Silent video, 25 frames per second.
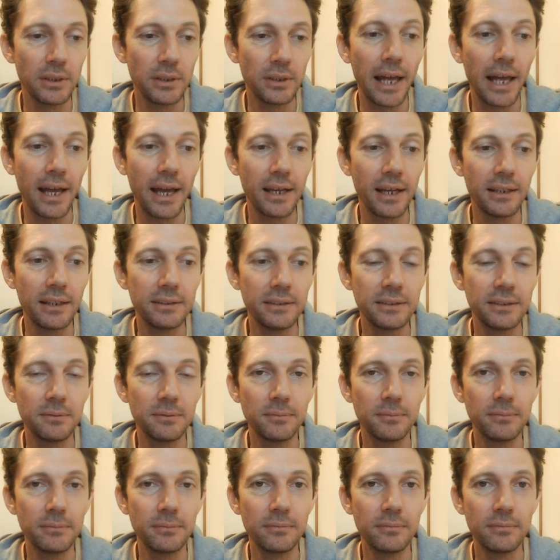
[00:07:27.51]
add
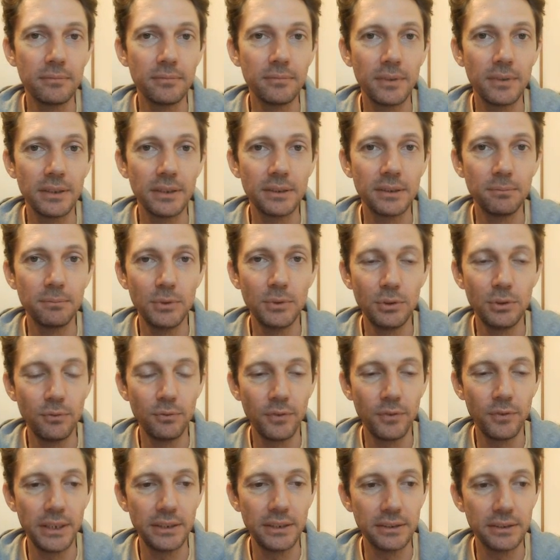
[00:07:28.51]
some new
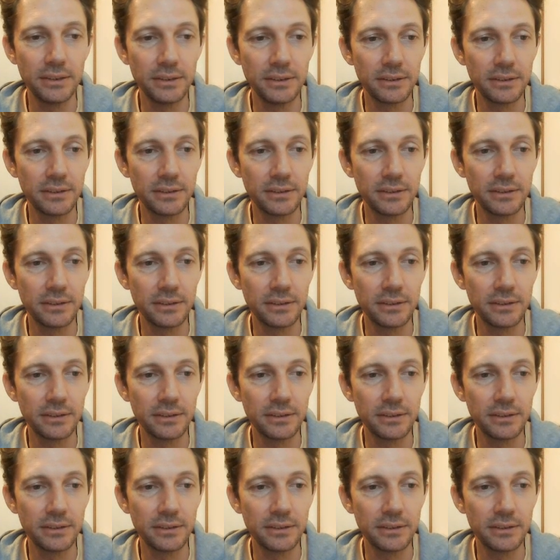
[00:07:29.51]
features.